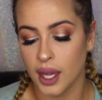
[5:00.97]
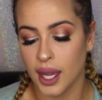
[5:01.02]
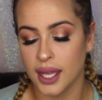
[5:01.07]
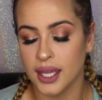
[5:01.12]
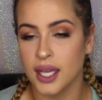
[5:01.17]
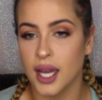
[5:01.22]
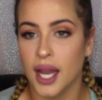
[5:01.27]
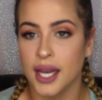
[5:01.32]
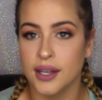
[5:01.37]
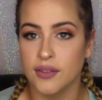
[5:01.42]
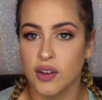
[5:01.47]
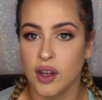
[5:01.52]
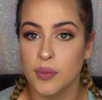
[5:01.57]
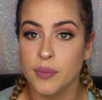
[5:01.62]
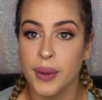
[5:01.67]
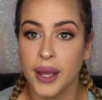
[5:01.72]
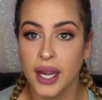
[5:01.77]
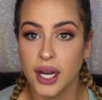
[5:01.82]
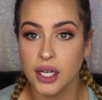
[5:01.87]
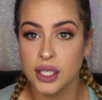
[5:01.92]
and kind of
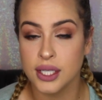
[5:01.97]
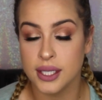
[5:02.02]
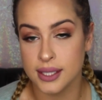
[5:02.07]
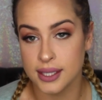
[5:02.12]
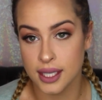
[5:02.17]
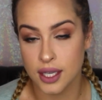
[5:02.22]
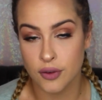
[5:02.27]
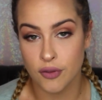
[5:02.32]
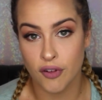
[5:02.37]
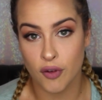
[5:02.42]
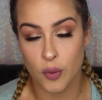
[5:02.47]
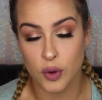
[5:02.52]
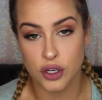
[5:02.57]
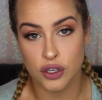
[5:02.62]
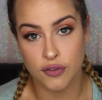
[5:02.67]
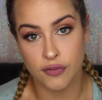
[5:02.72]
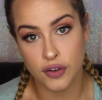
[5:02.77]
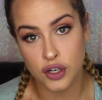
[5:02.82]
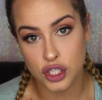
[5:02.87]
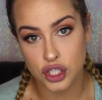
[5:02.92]
compare to see from when
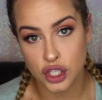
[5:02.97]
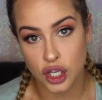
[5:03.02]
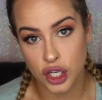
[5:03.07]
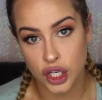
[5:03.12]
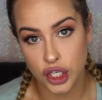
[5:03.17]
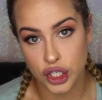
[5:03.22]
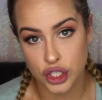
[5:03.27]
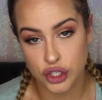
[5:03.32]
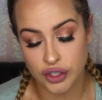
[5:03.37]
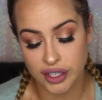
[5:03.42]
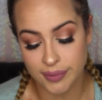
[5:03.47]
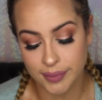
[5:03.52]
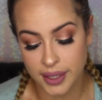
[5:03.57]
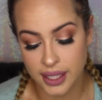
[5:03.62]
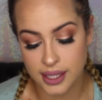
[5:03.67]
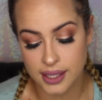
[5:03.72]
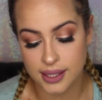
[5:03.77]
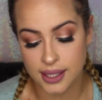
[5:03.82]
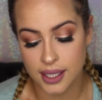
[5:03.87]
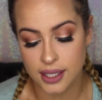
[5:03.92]
you first start your
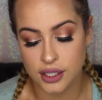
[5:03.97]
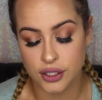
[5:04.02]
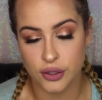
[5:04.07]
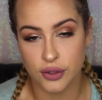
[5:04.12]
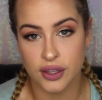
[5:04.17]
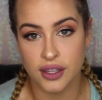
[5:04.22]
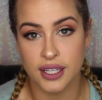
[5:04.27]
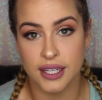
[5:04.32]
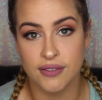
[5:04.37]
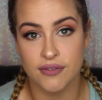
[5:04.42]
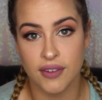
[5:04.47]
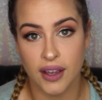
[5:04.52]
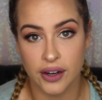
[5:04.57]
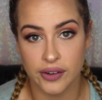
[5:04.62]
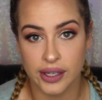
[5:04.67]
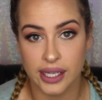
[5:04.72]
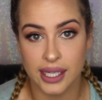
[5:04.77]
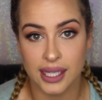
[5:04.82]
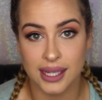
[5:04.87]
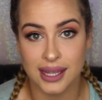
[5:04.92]
treatments until the
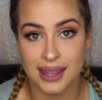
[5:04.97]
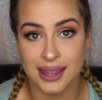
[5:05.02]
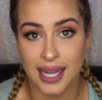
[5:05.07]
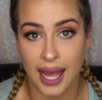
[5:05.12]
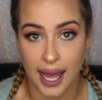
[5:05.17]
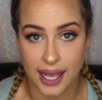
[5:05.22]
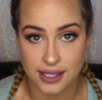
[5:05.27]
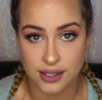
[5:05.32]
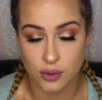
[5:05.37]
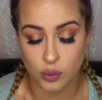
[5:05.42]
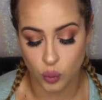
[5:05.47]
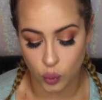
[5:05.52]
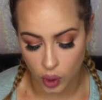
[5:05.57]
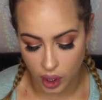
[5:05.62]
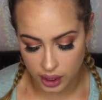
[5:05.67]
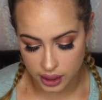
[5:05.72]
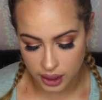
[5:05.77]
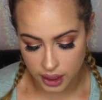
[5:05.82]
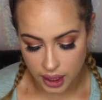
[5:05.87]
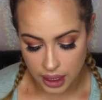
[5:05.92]
very last
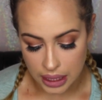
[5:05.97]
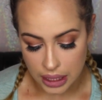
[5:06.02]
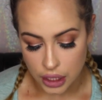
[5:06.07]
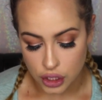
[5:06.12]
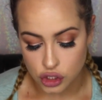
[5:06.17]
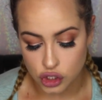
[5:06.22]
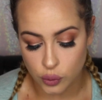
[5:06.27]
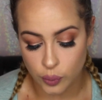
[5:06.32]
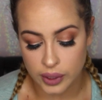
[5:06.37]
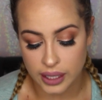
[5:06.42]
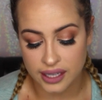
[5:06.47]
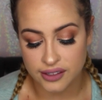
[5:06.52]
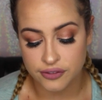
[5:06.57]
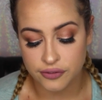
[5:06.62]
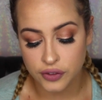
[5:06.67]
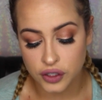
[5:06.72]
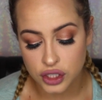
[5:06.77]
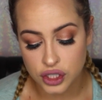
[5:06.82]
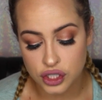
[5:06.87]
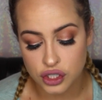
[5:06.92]
one. So when I
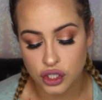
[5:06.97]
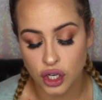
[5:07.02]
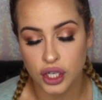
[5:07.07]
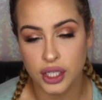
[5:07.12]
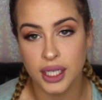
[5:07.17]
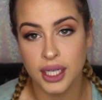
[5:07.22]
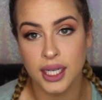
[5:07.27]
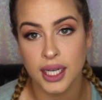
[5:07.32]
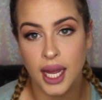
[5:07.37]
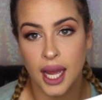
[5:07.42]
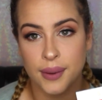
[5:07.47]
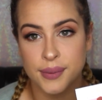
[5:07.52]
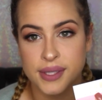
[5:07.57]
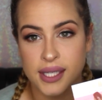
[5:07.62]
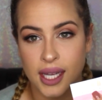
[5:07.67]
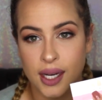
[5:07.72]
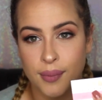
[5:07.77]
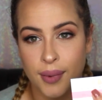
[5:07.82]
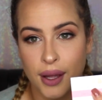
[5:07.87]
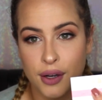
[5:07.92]
first started, I
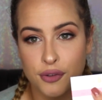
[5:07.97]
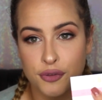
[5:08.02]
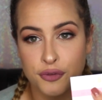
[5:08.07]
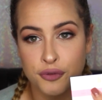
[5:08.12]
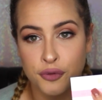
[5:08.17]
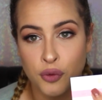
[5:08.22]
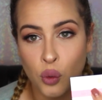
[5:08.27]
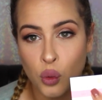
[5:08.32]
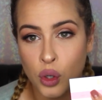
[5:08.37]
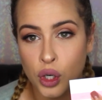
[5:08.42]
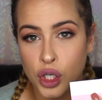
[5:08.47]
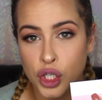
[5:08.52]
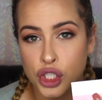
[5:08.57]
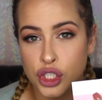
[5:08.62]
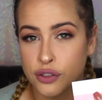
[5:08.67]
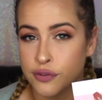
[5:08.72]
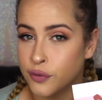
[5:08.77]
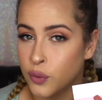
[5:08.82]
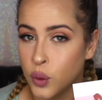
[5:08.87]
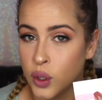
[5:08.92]
was at about a 4
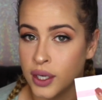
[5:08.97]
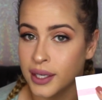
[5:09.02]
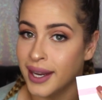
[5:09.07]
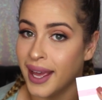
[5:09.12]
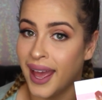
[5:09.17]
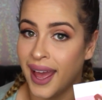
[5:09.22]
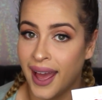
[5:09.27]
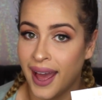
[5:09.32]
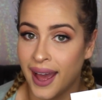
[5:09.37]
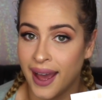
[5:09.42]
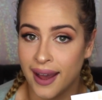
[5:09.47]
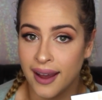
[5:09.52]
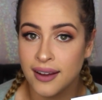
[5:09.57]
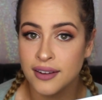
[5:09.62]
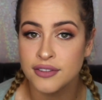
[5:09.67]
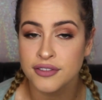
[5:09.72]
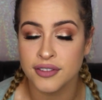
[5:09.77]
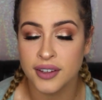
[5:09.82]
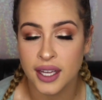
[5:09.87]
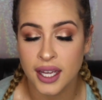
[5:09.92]
to
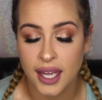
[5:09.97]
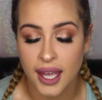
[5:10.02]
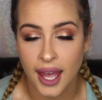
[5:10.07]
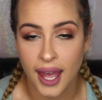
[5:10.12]
4.5.